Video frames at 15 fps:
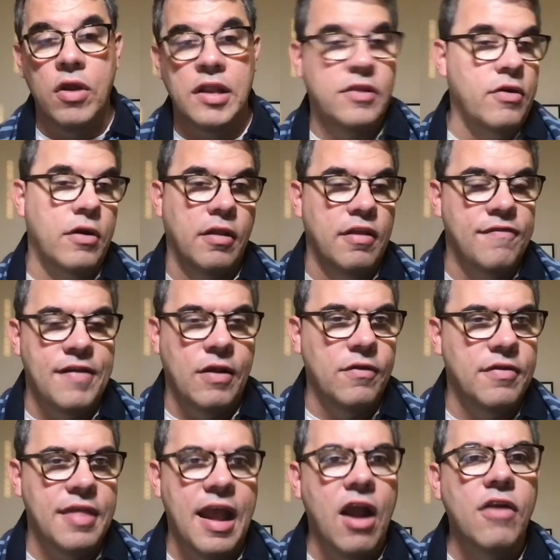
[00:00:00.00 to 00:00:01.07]
Internal
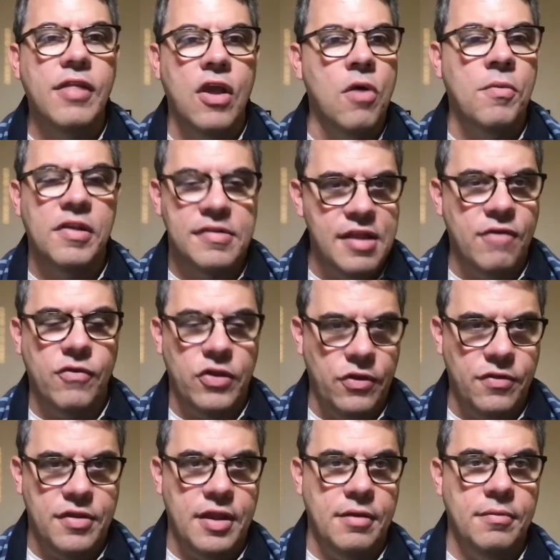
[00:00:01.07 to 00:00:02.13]
Affairs. They hardly almost never
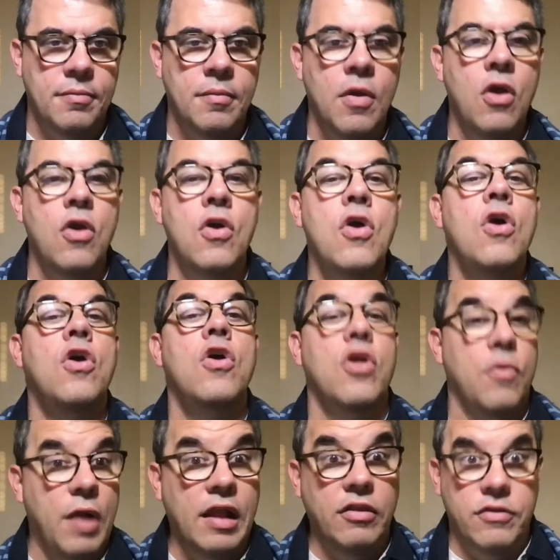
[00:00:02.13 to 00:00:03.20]
used it,
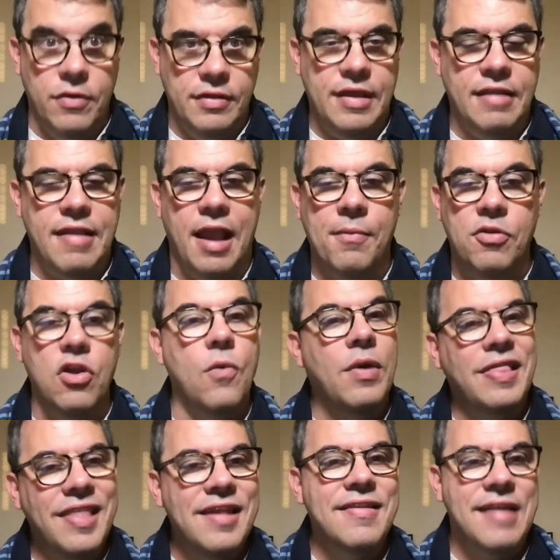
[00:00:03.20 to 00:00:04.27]
right, during that time. So
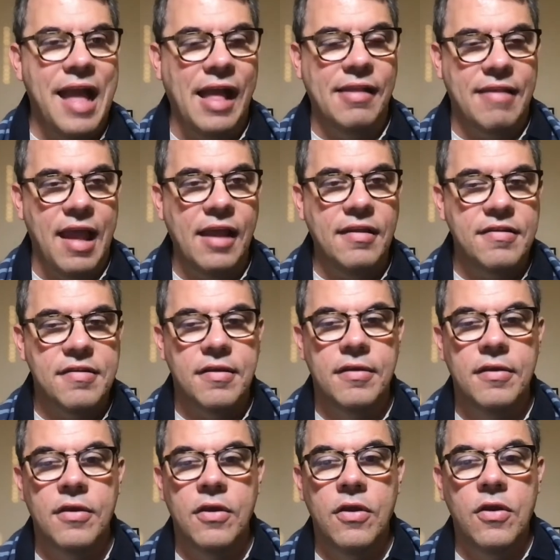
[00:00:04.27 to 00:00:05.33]
with this context,
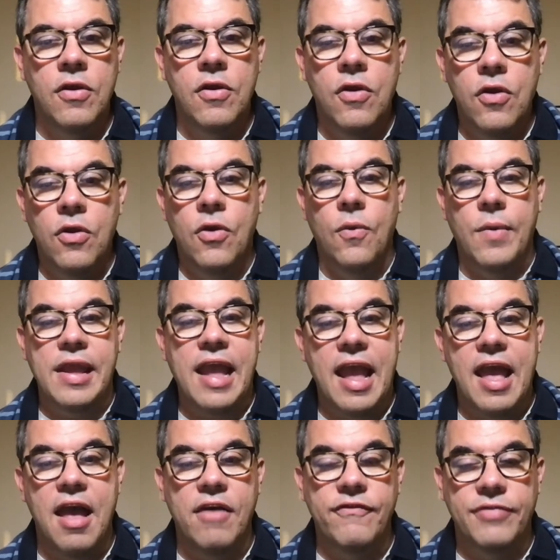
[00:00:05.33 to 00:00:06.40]
we
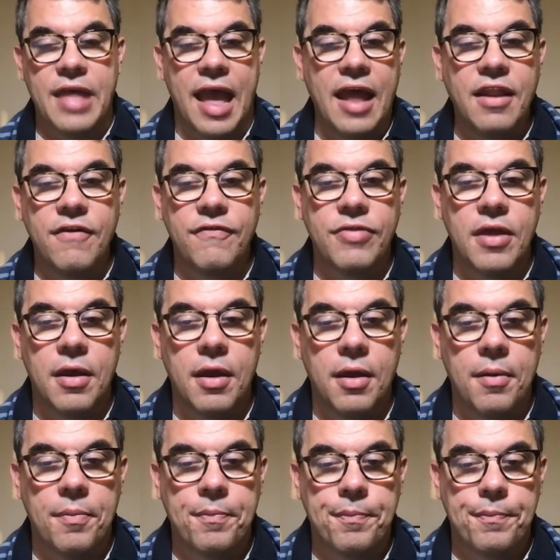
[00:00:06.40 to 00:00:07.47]
have the head of
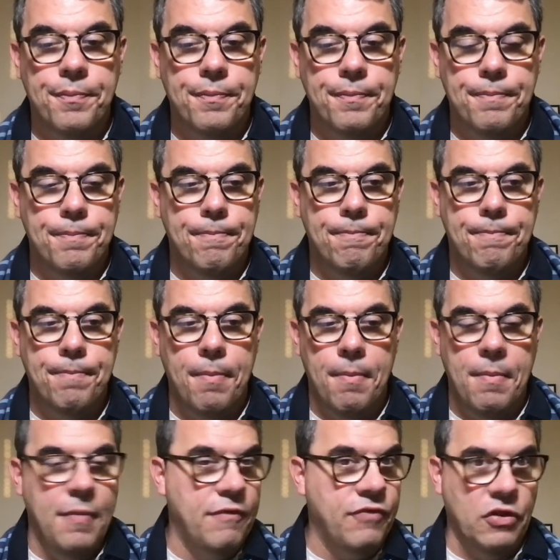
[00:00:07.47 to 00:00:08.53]
the
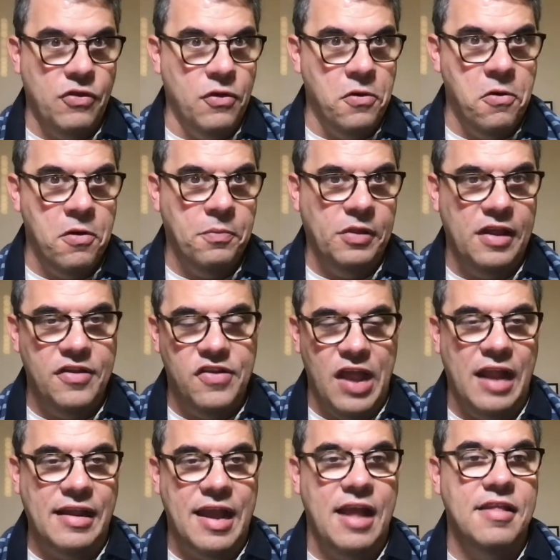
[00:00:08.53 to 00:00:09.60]
Fraternal Order of Police,
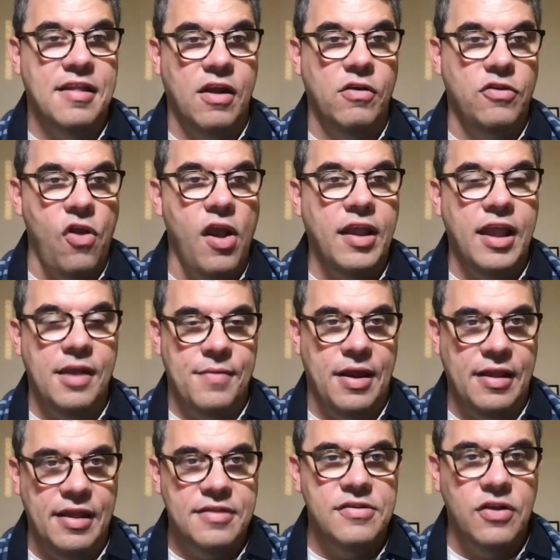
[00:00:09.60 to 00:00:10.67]
John Cotanzaro, talking
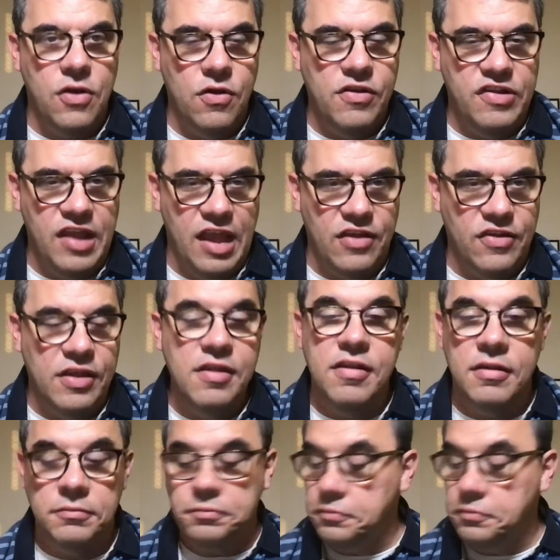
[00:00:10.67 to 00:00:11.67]
about his negotiations.